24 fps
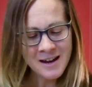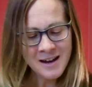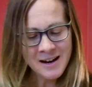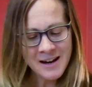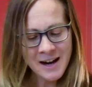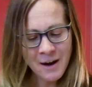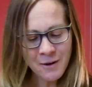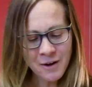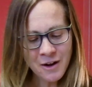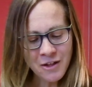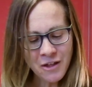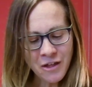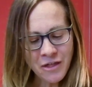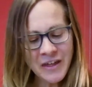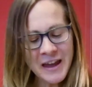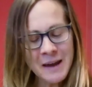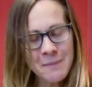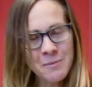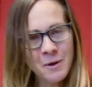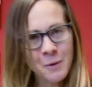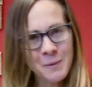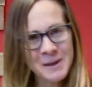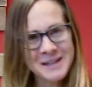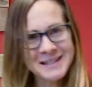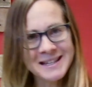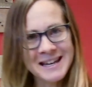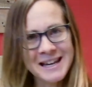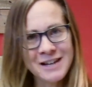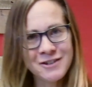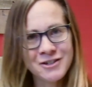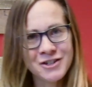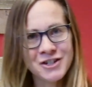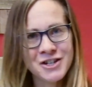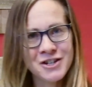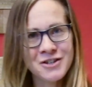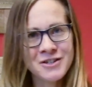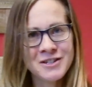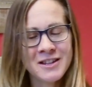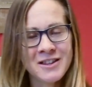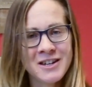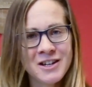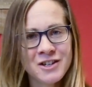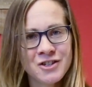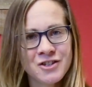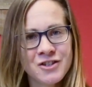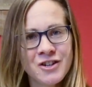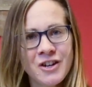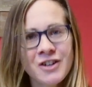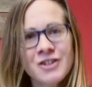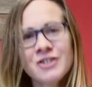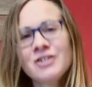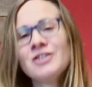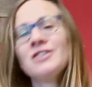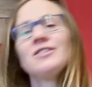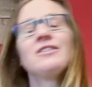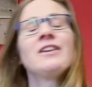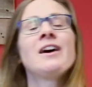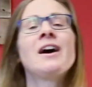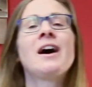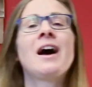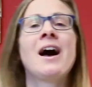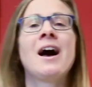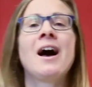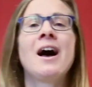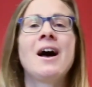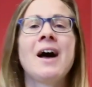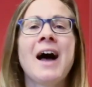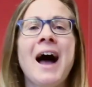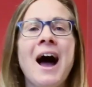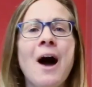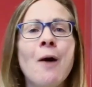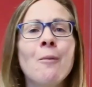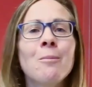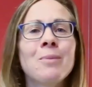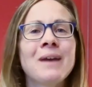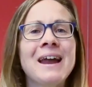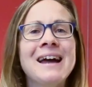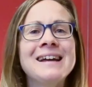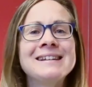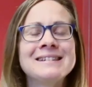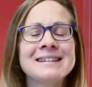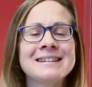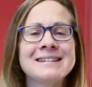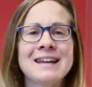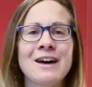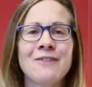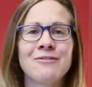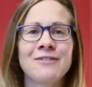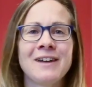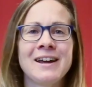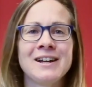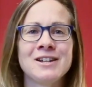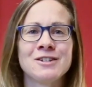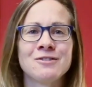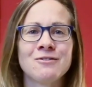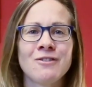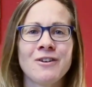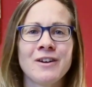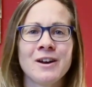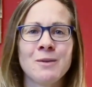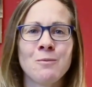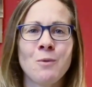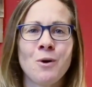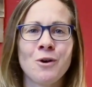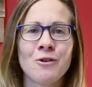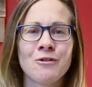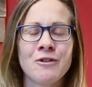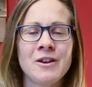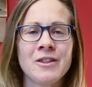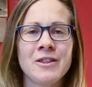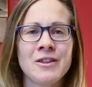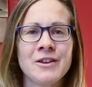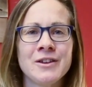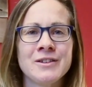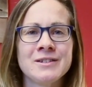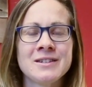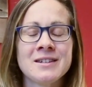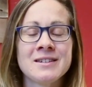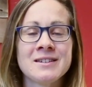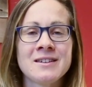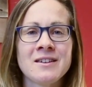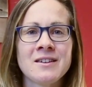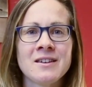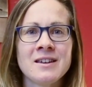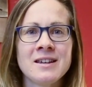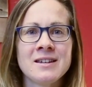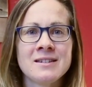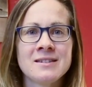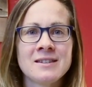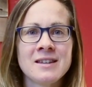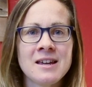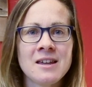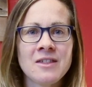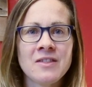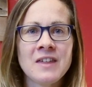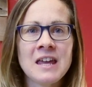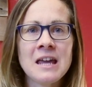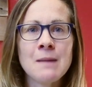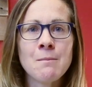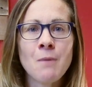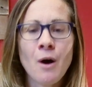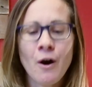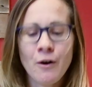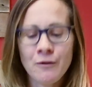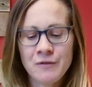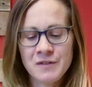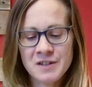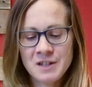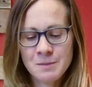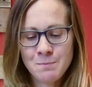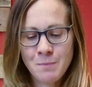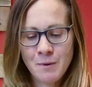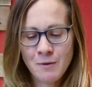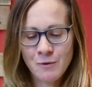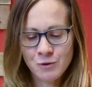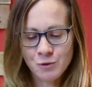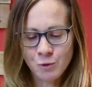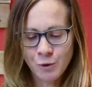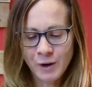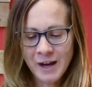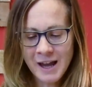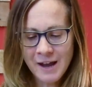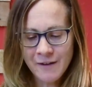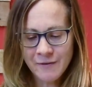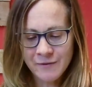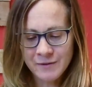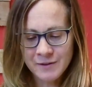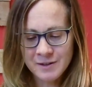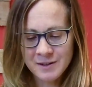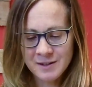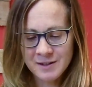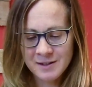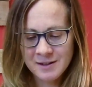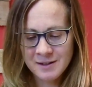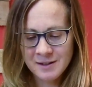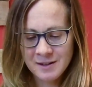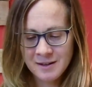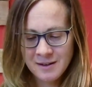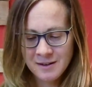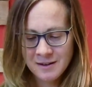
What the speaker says: Now, another theme that we see introduced in the introduction that outplays itself later on in 1 Corinthians is the theme of spiritual gifts.